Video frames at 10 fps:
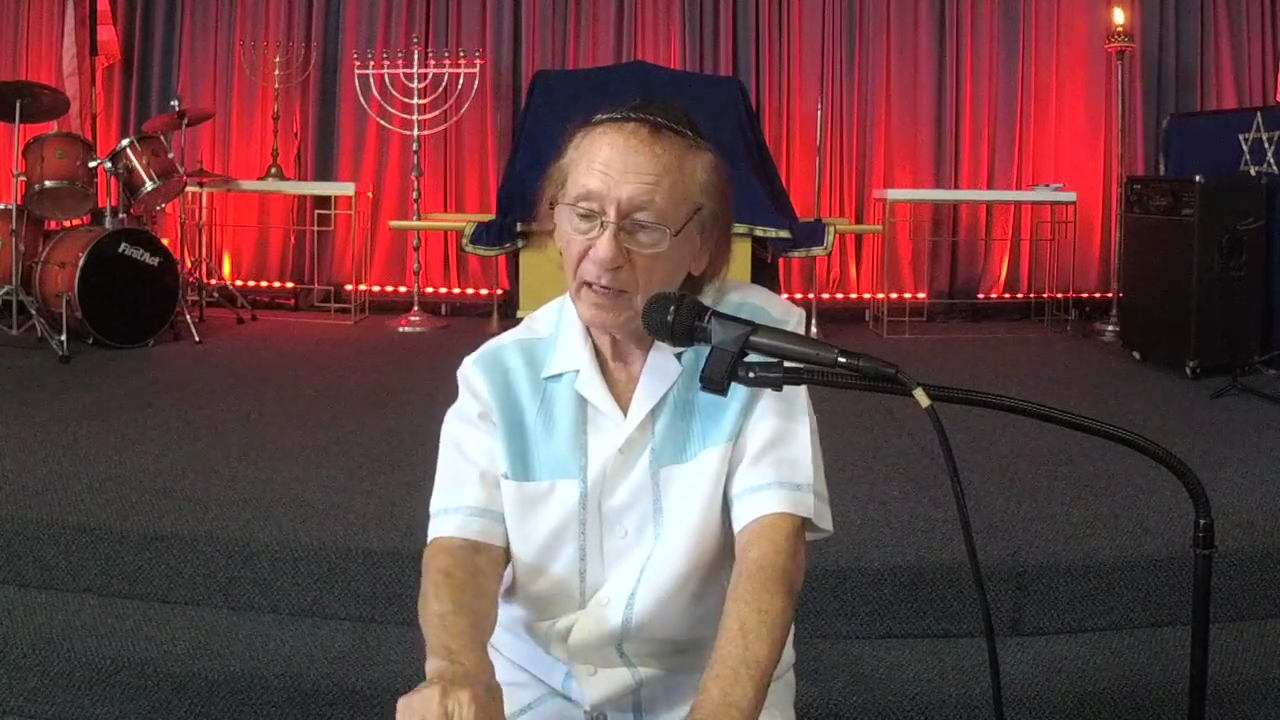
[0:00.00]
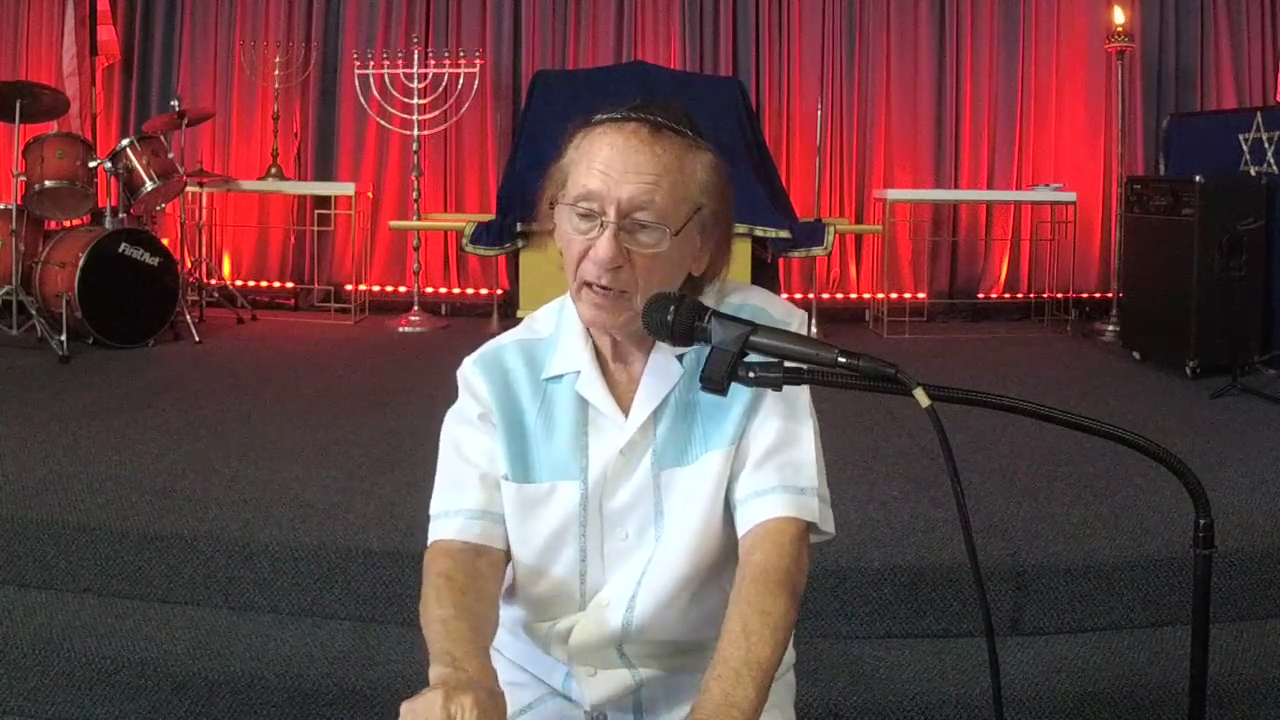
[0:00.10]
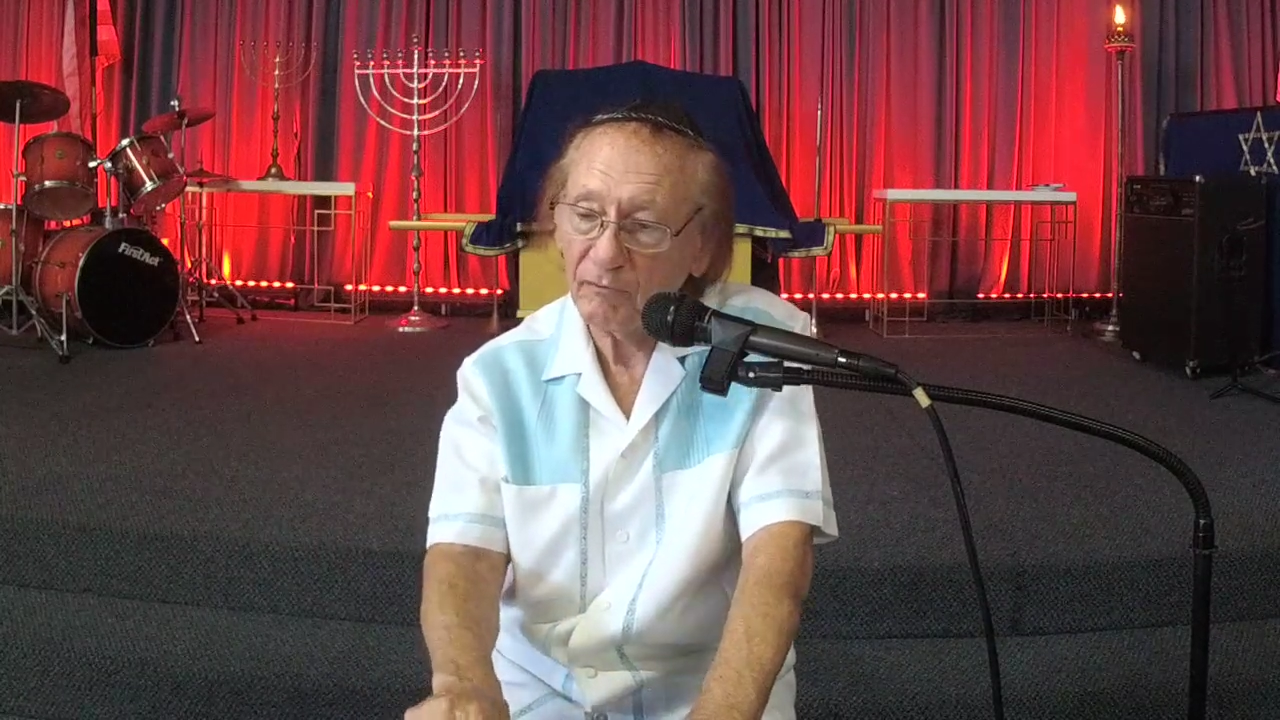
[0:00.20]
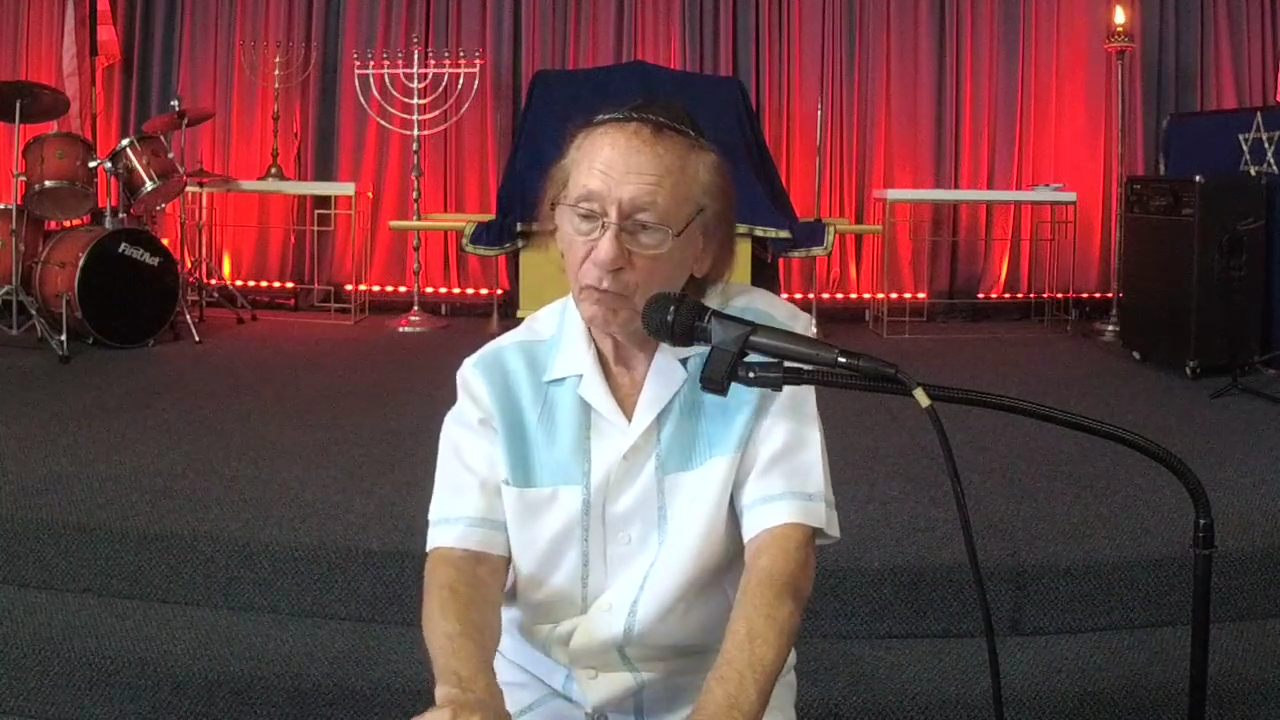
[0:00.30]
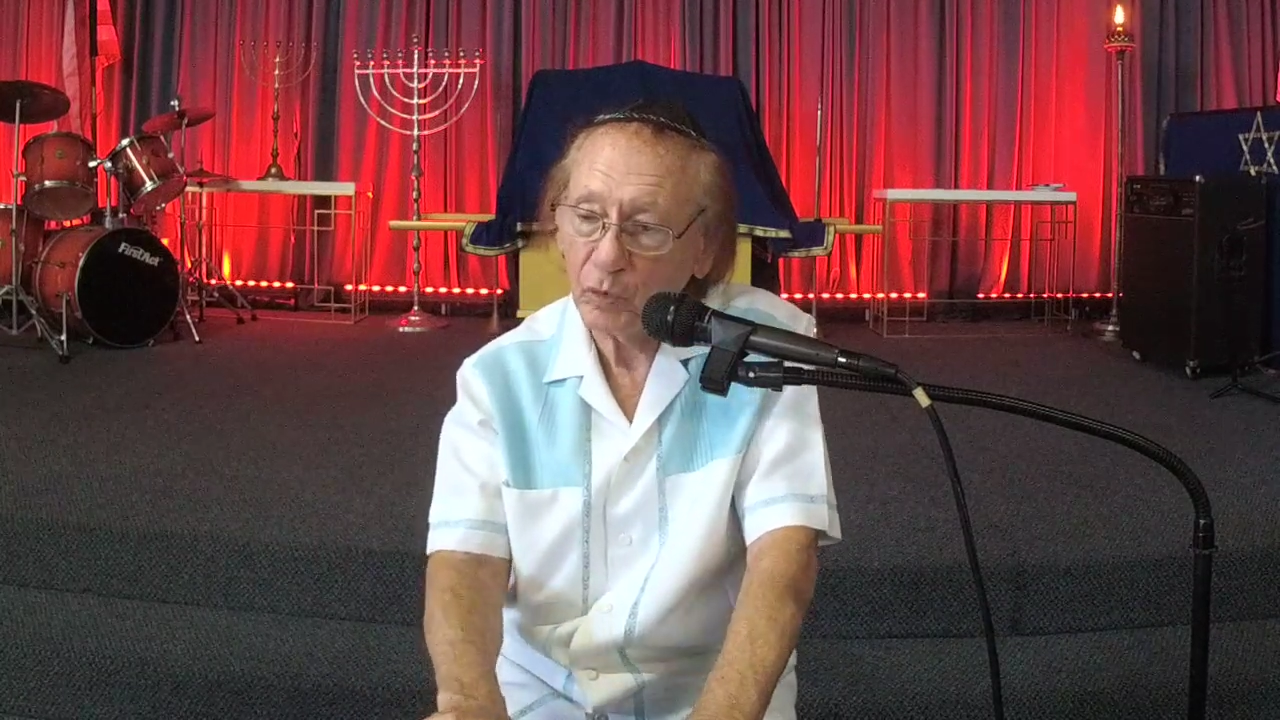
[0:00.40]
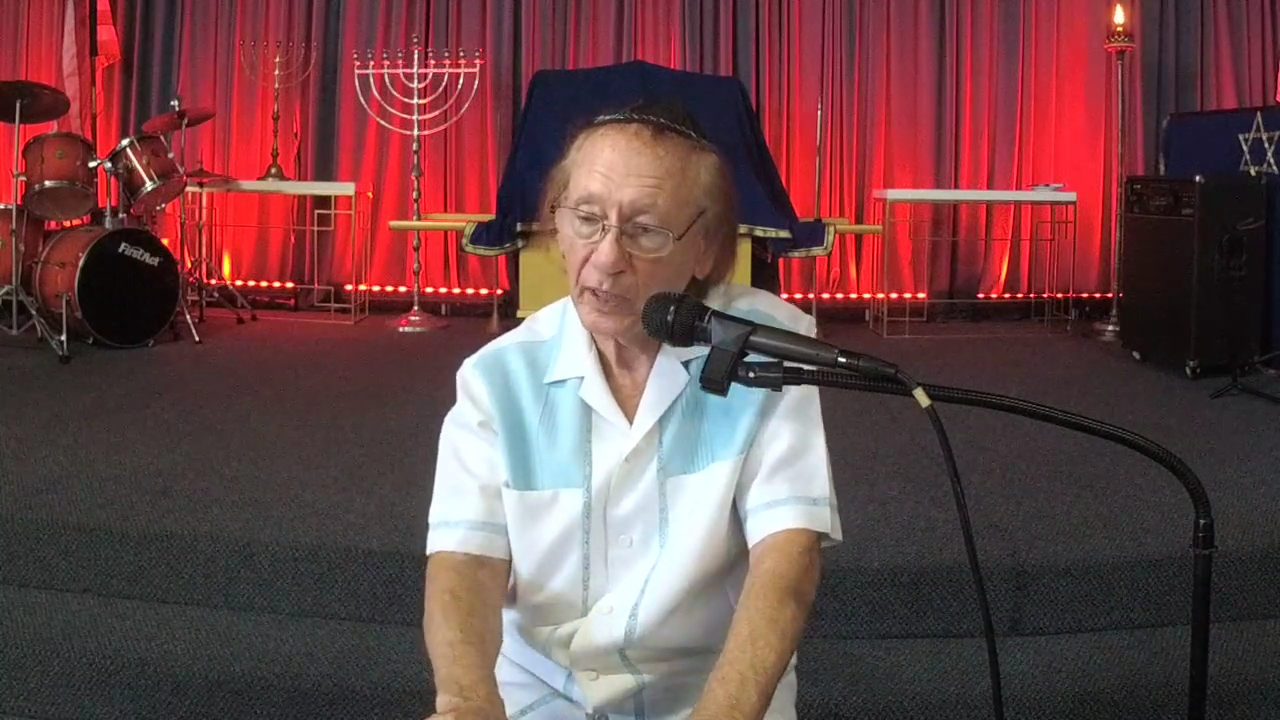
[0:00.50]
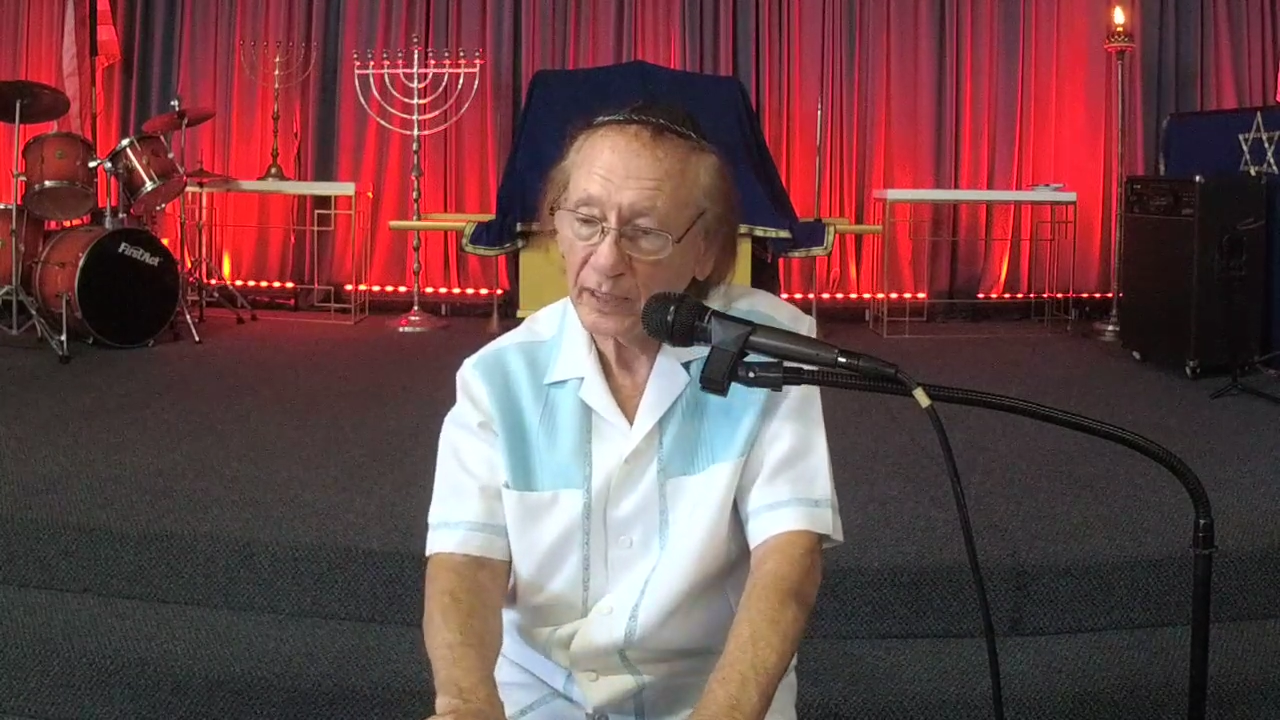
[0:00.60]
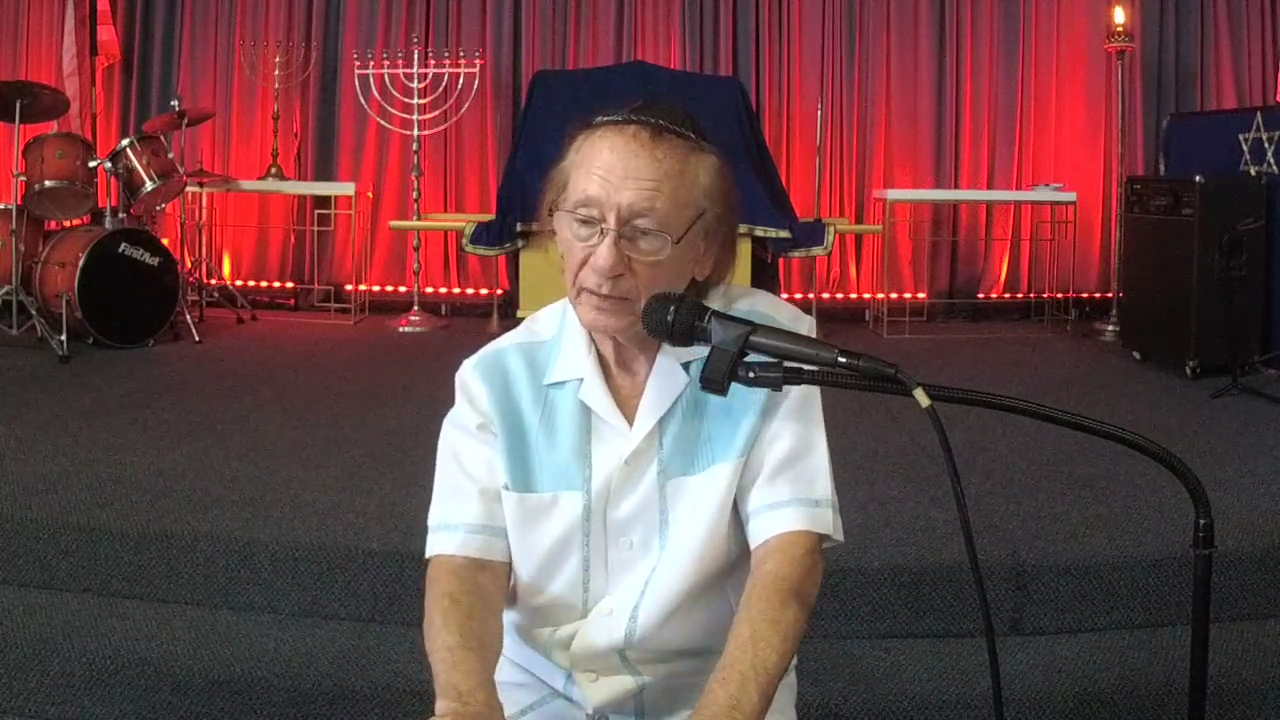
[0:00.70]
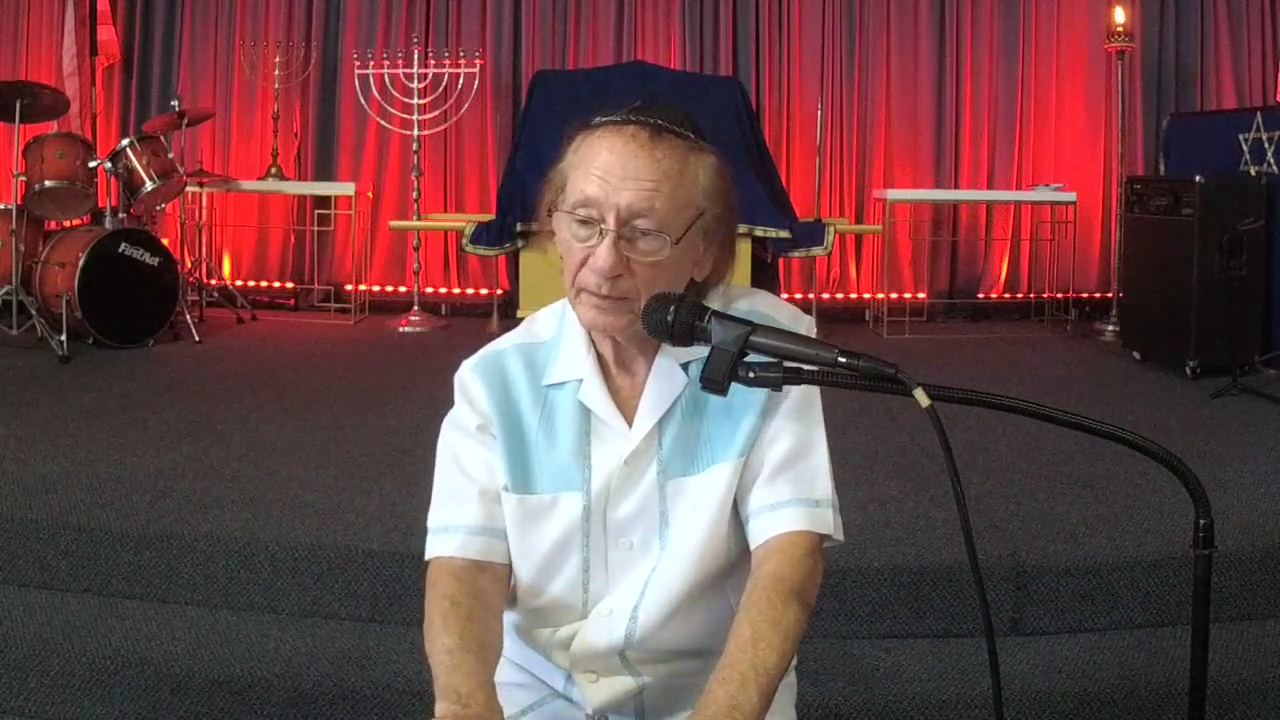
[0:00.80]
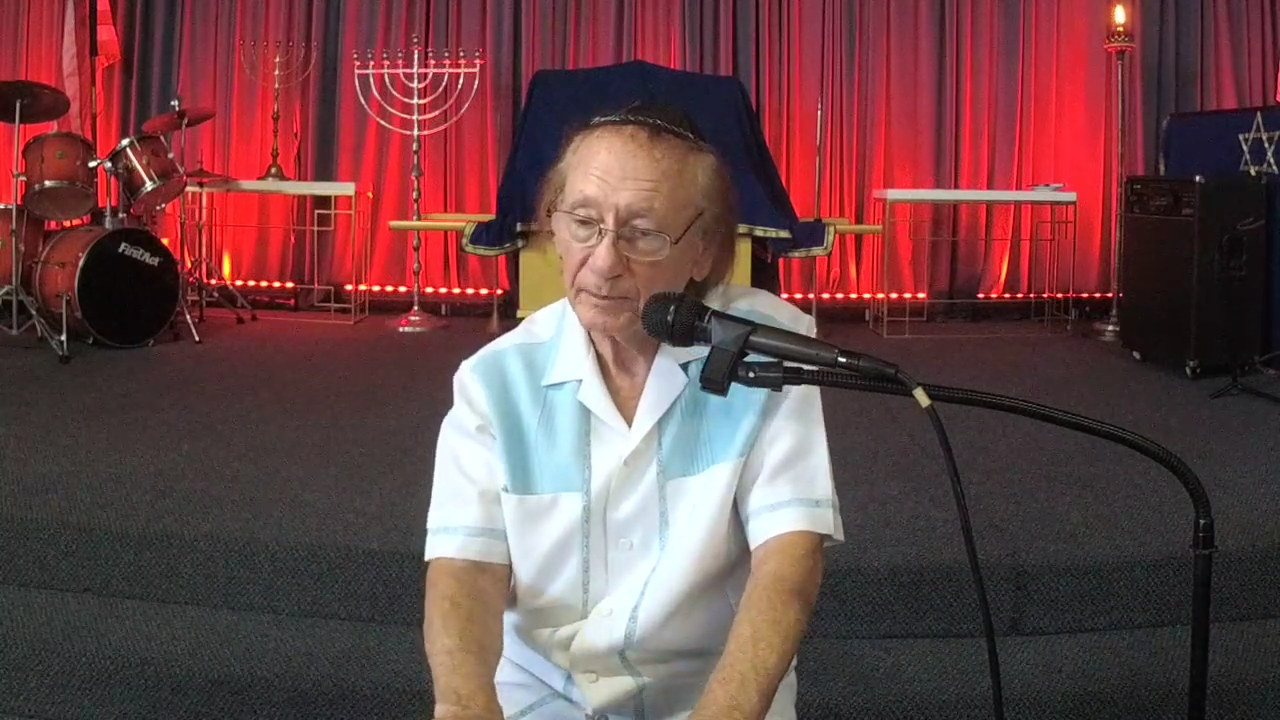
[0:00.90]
of what?